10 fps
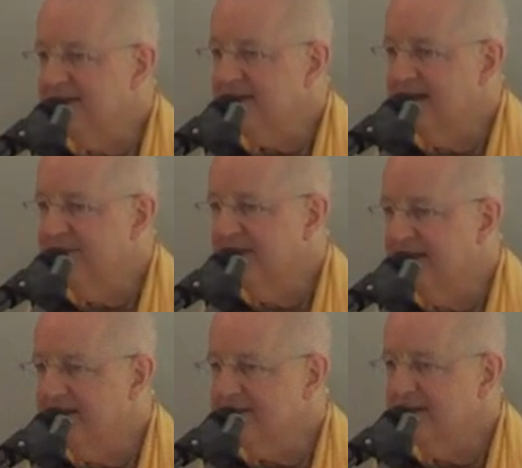the same
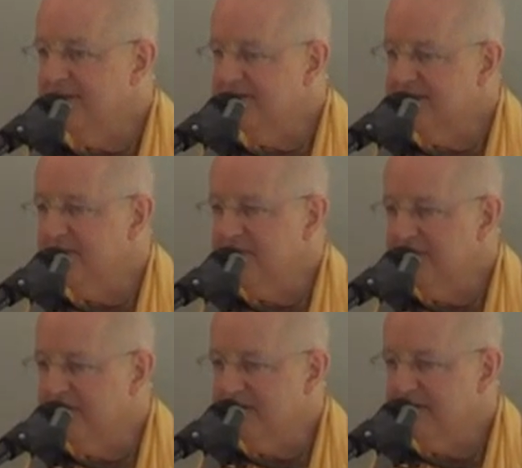thing is, let me sit with
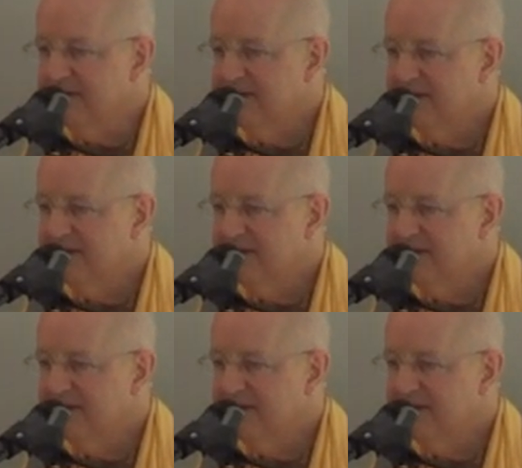this.